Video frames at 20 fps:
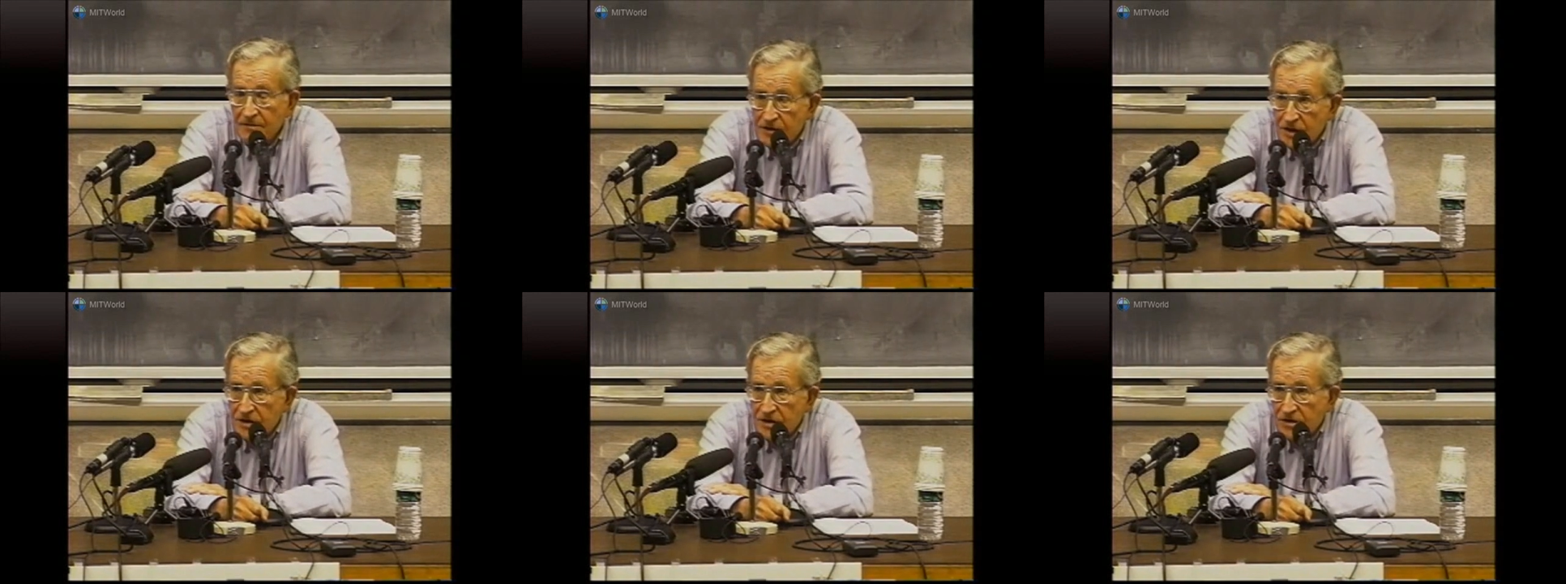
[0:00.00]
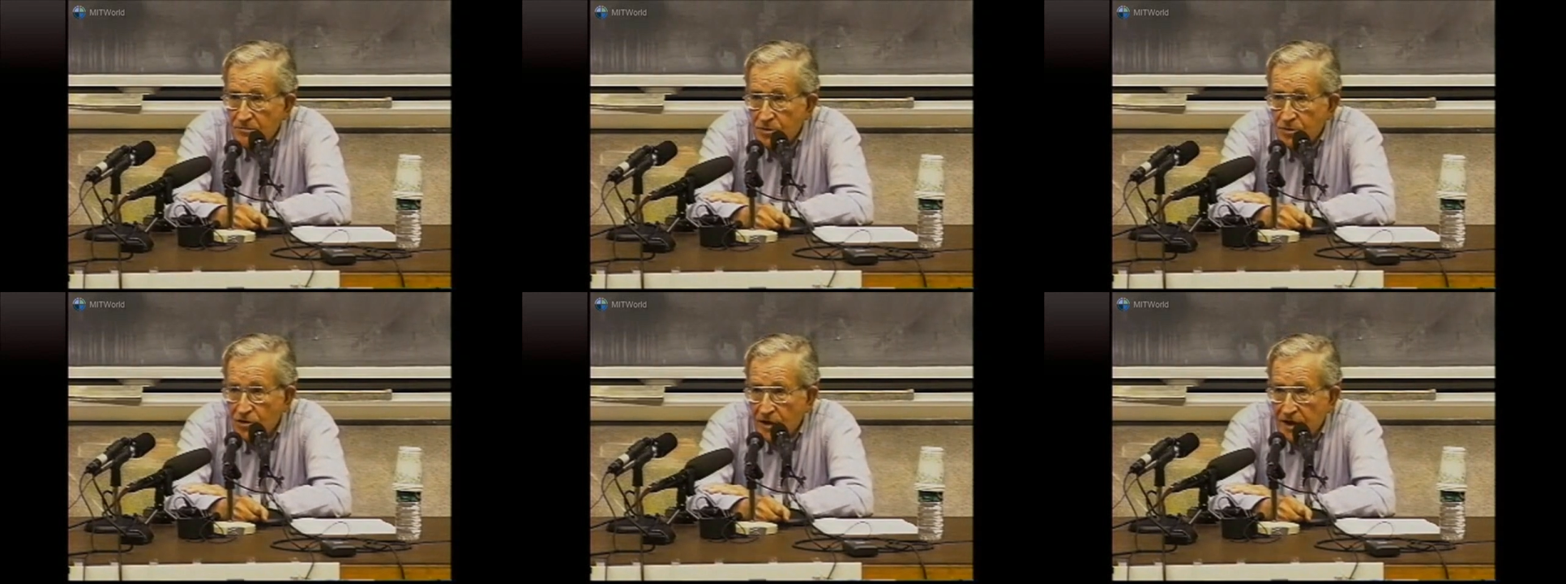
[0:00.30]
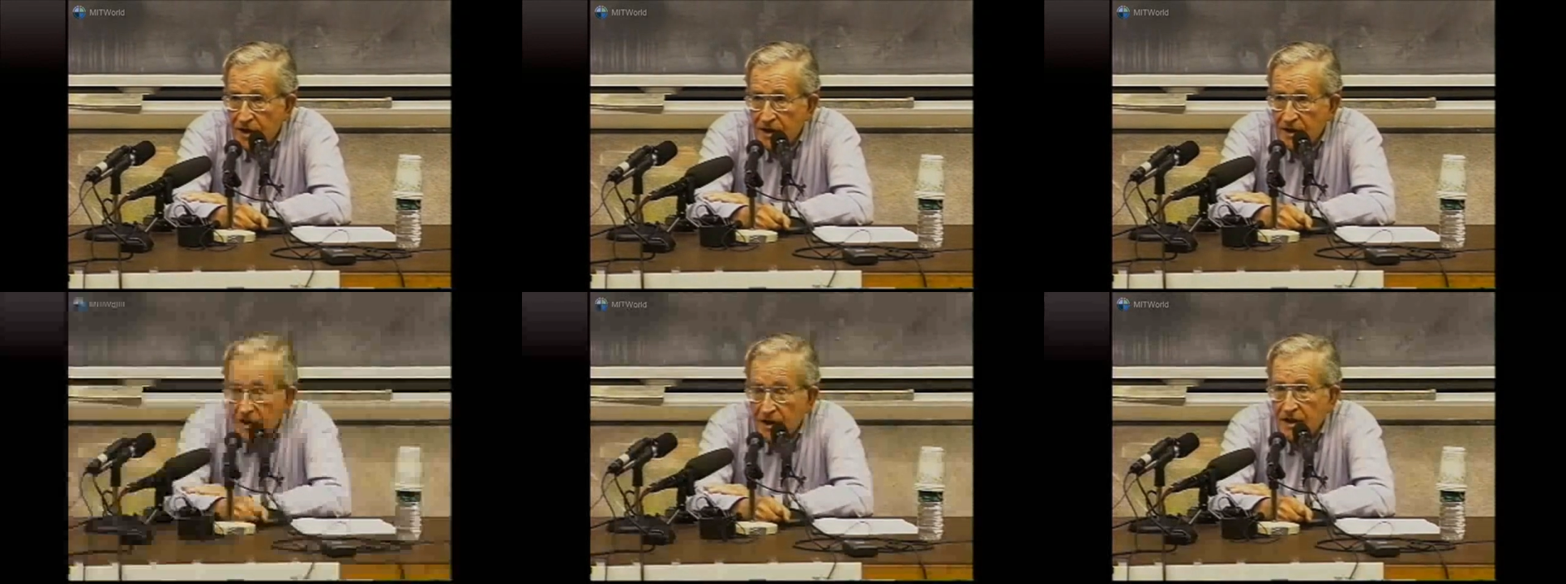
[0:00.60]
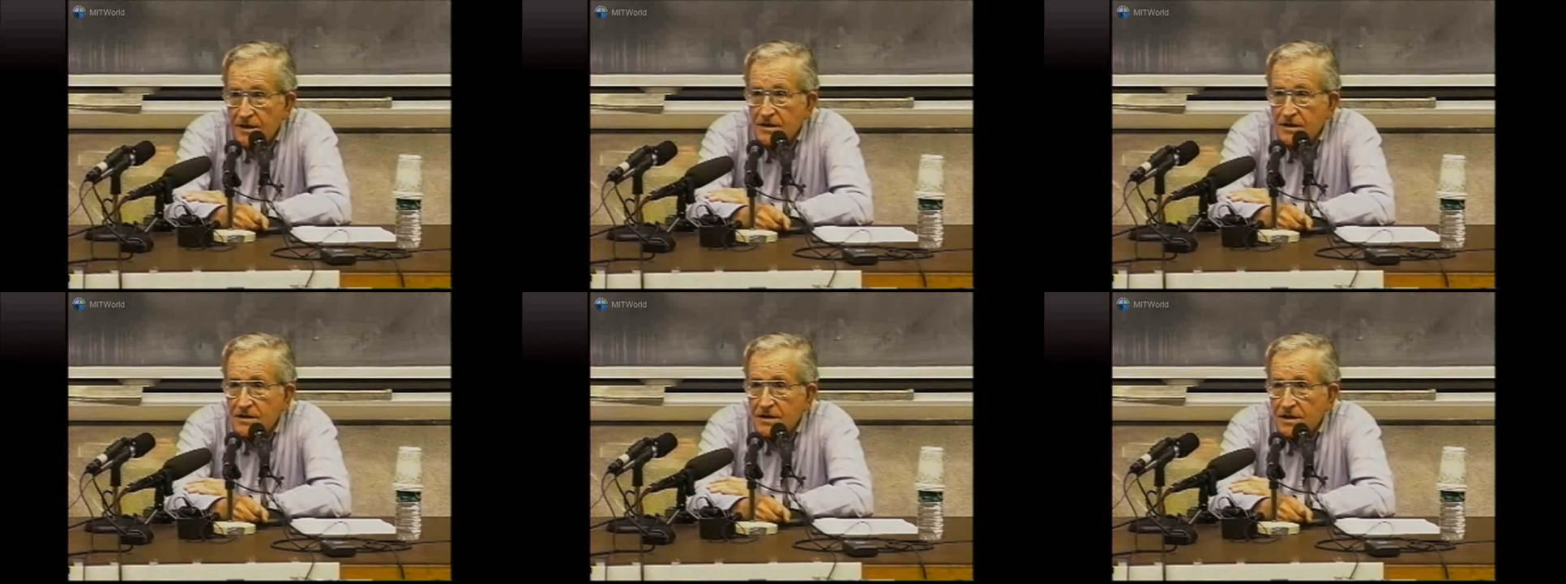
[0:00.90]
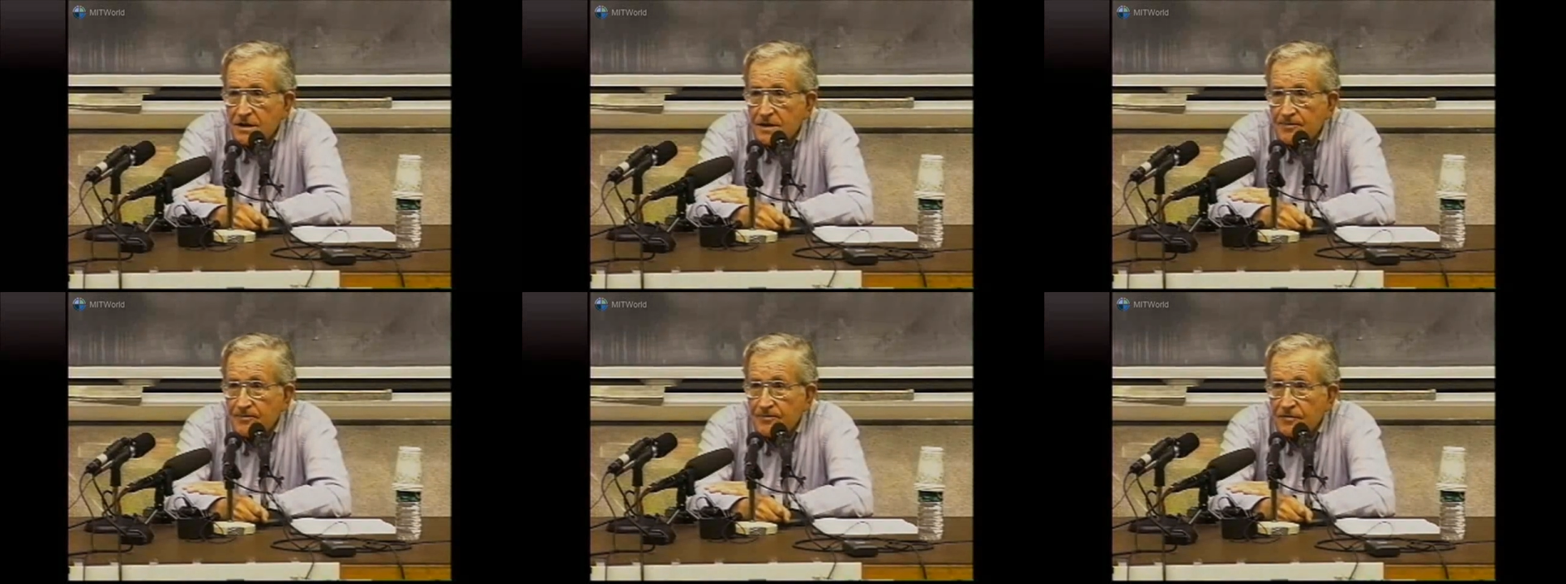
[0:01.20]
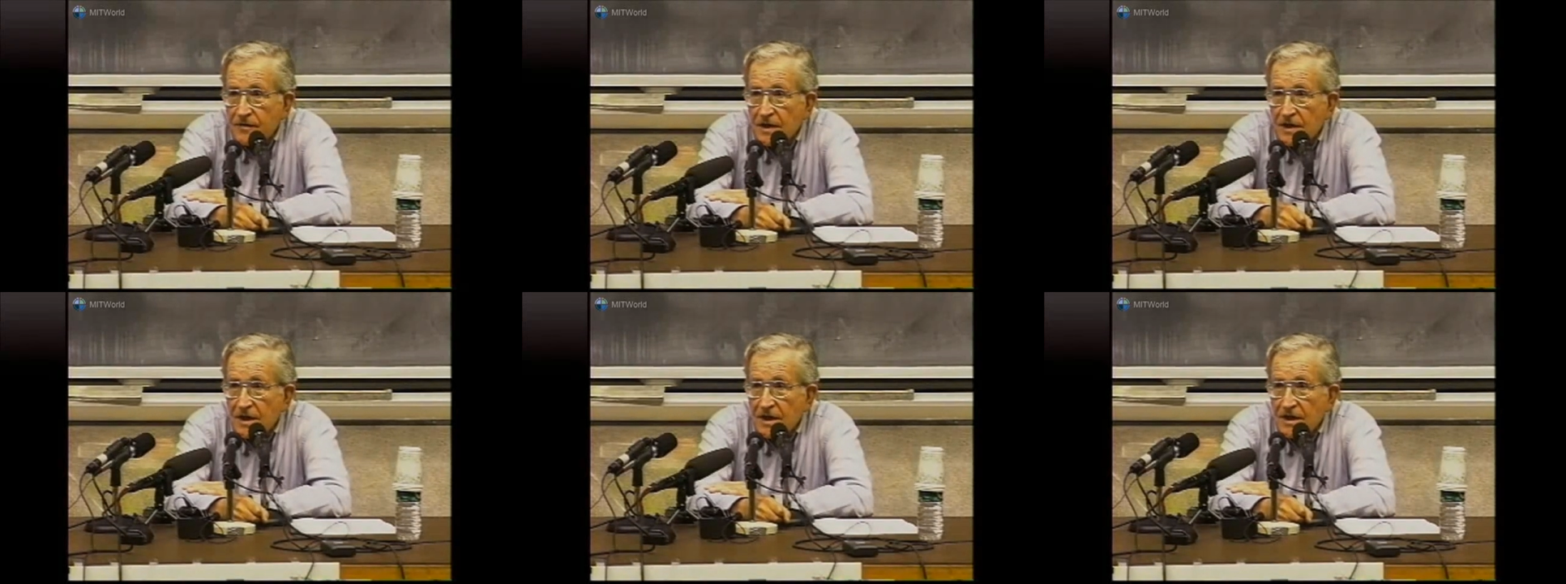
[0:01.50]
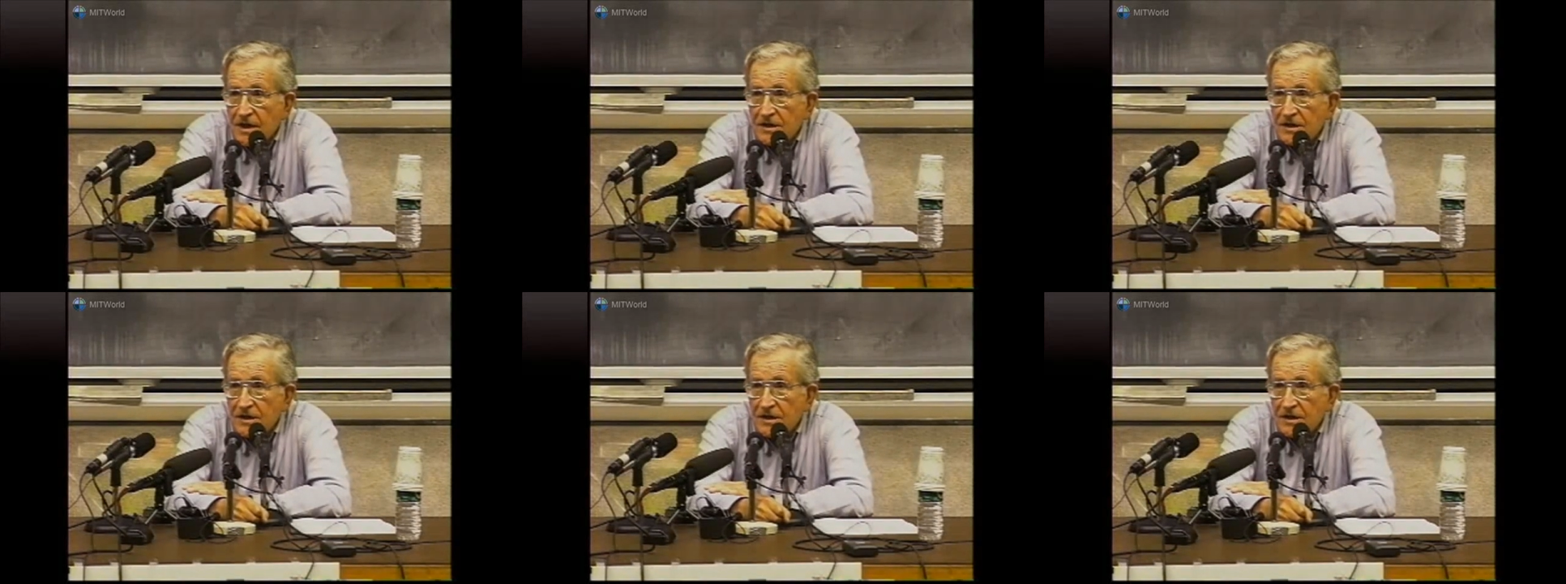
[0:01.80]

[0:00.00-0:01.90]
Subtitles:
And he was just appointed as a